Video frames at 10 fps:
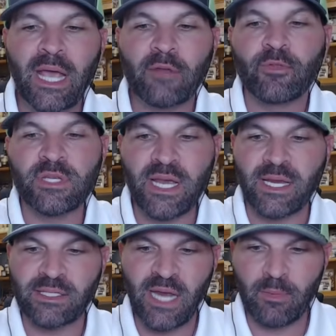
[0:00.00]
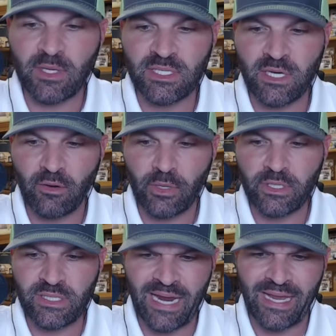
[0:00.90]
And for the second time in the
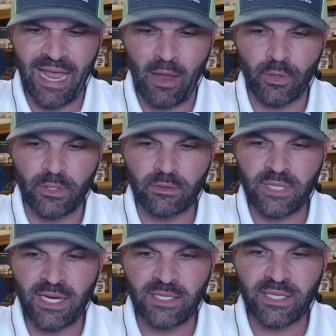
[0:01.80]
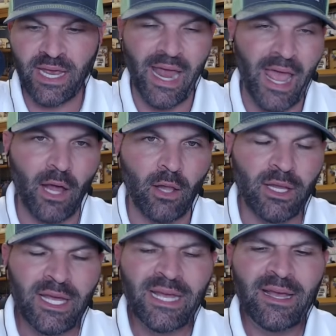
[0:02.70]
series, Zach Cowan takes an L.